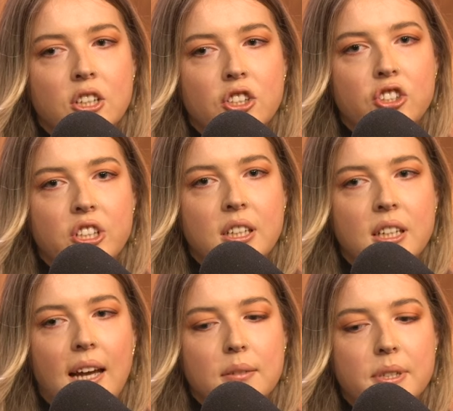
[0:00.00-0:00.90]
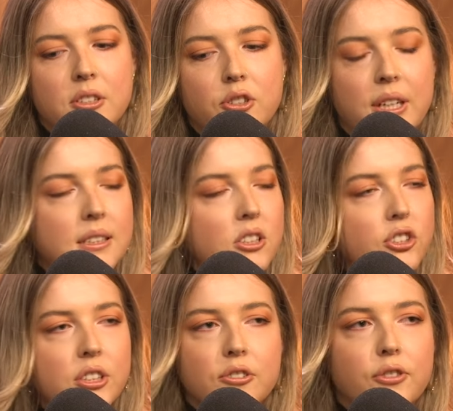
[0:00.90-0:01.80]
she had been
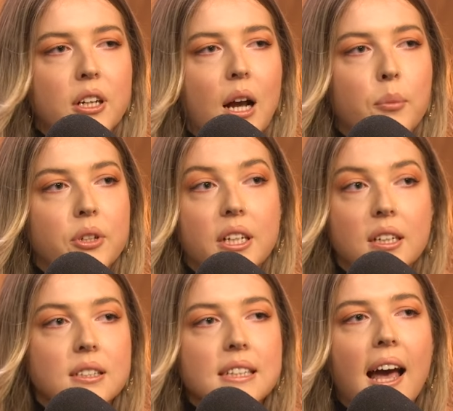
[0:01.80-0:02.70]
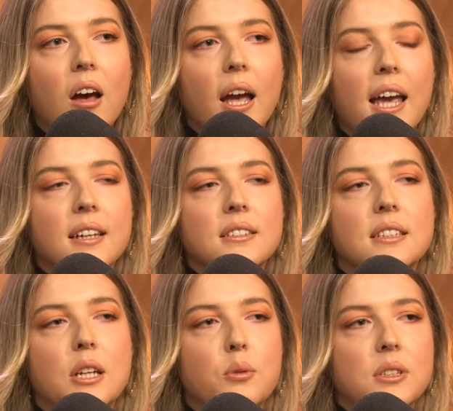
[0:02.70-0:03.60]
transitioned for a couple of years now,
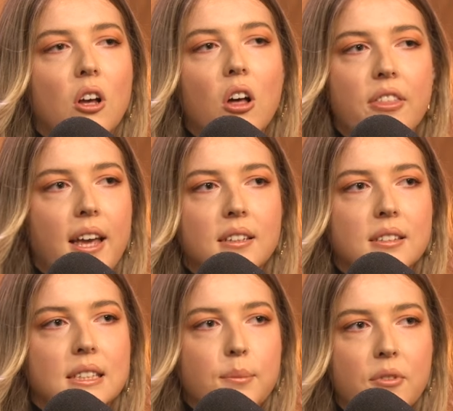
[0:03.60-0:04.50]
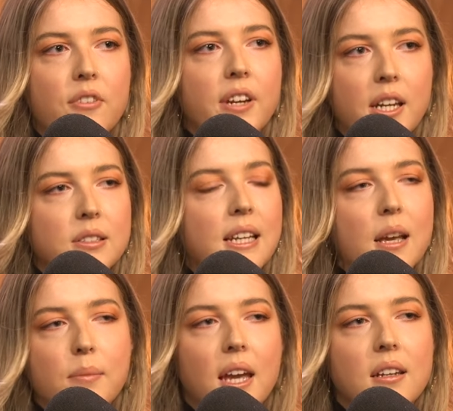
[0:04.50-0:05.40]
and it was all thanks to some of the videos that
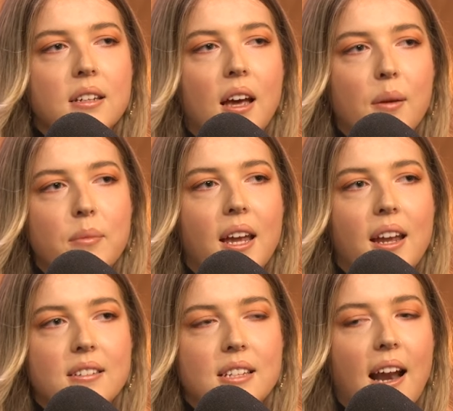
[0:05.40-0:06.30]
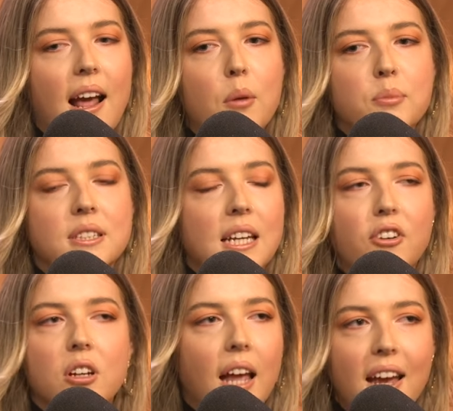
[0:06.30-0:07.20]
I made, um, and it helped save
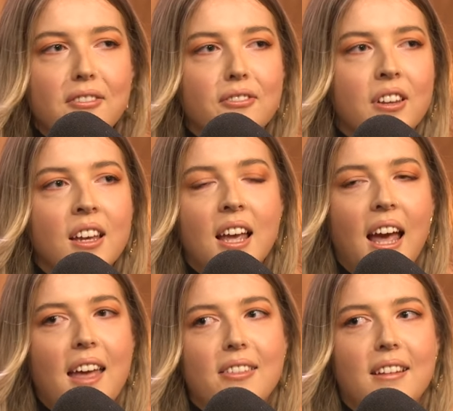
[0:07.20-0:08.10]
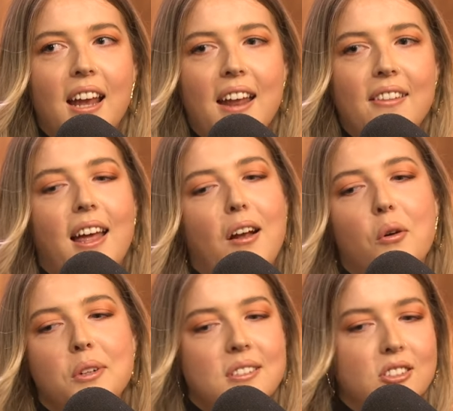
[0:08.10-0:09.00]
her life. And and that
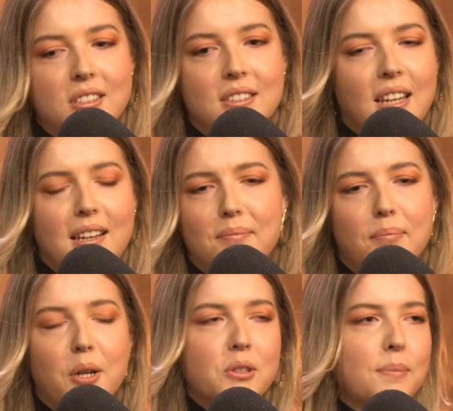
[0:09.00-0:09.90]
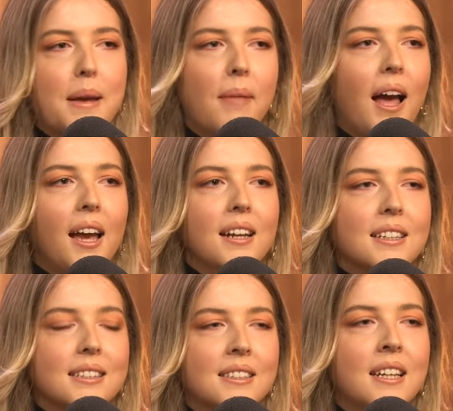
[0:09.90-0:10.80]
always just like blows my mind,
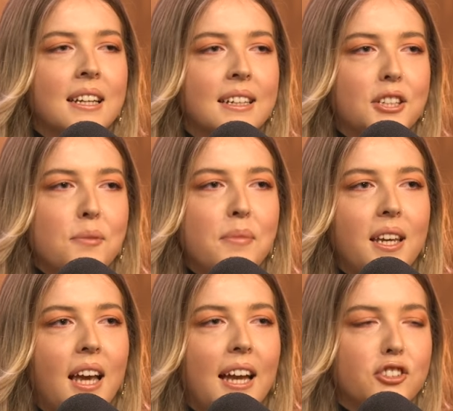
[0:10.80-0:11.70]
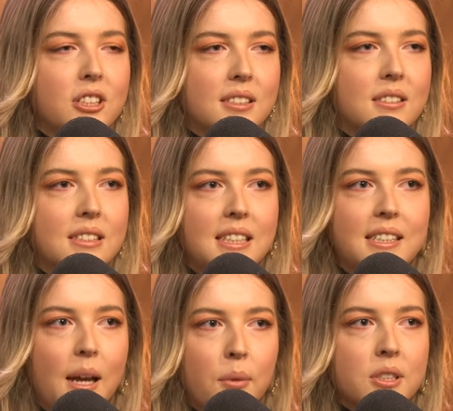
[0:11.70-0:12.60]
because to me, I just see
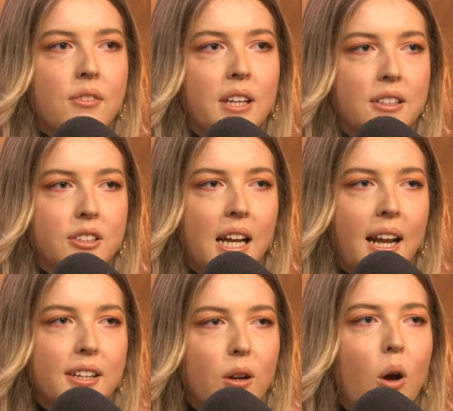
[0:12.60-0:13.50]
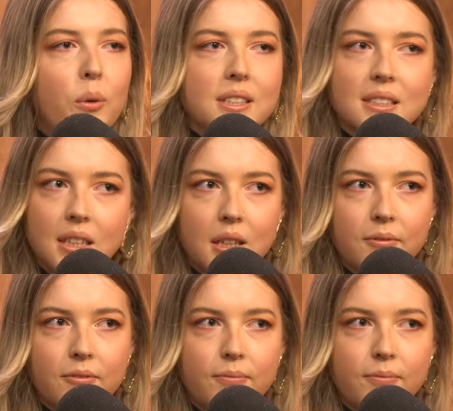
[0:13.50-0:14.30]
numbers on the internet. I don't always see